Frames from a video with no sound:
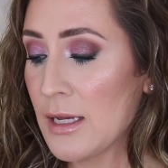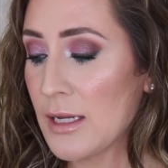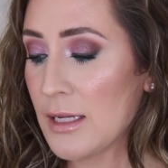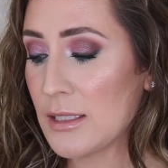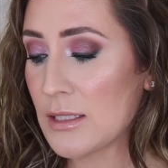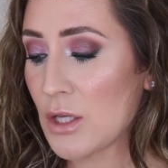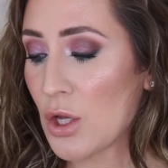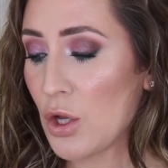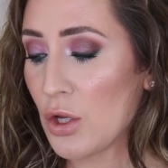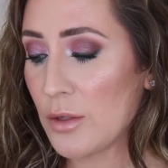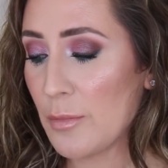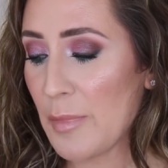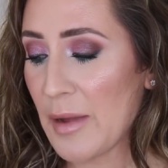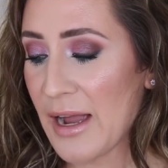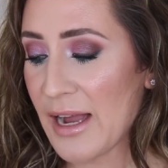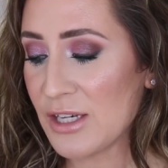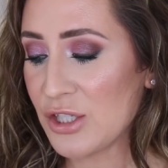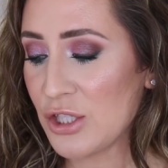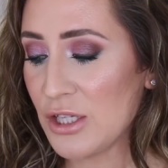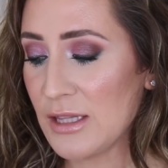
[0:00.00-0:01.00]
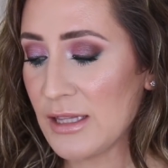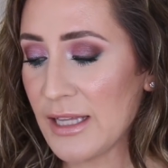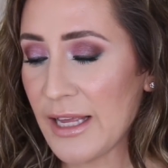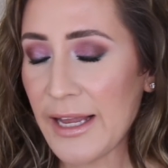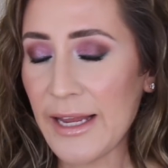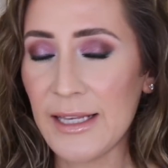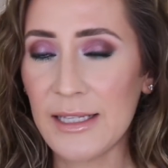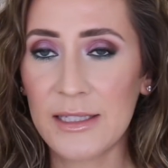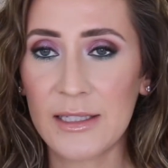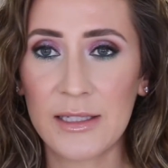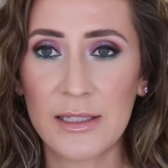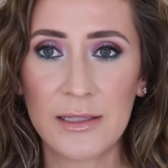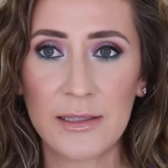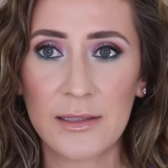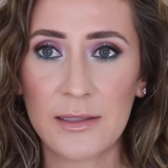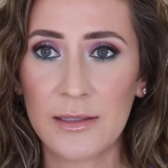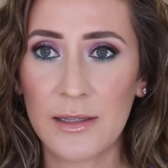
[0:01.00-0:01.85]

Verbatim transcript: It's called Passion Light.